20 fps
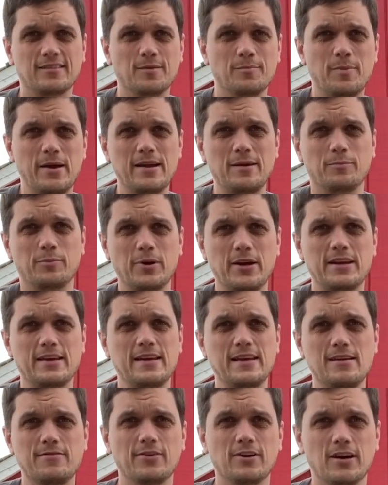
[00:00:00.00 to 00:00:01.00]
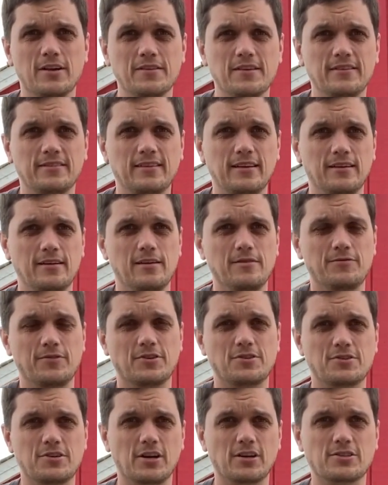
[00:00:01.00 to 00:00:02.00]
to break even on this
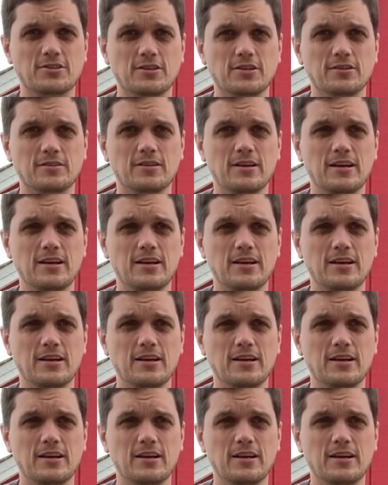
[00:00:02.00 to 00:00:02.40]
infrastructure.